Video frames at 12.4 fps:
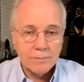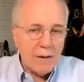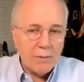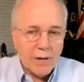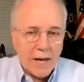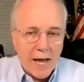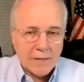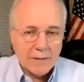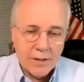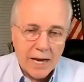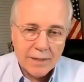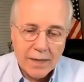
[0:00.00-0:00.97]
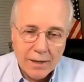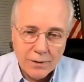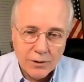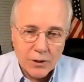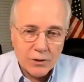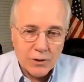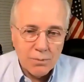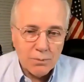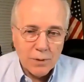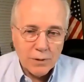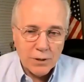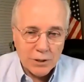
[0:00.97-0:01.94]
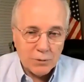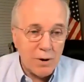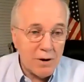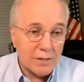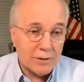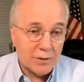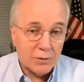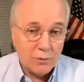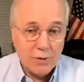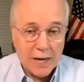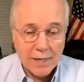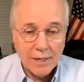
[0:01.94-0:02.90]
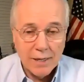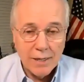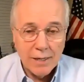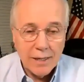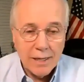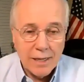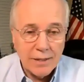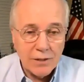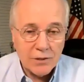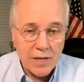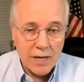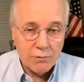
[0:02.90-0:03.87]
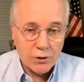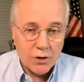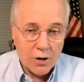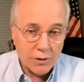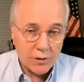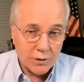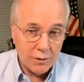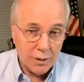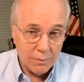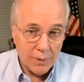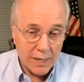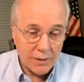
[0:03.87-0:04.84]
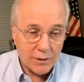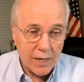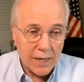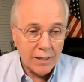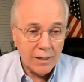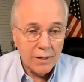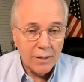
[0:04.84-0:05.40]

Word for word: would add to that uh, just some experiences we've had in the state of Wisconsin, a banned state.